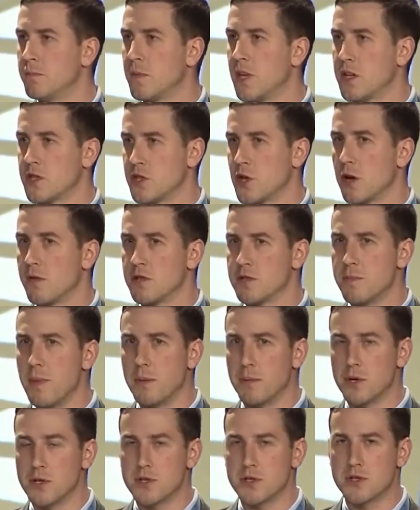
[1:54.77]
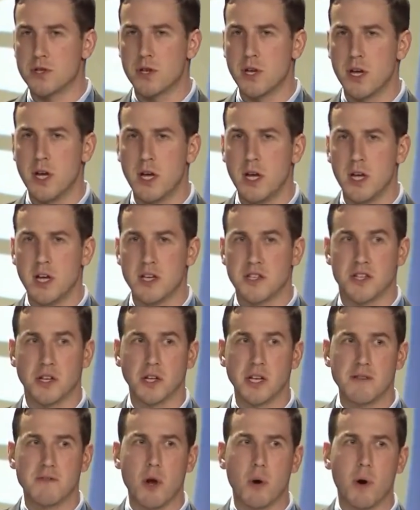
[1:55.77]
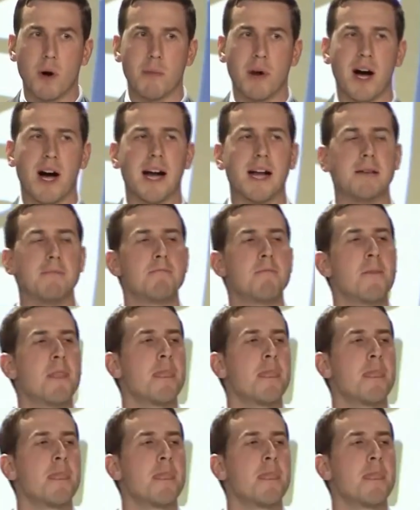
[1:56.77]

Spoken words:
as service members, is to leave no one behind.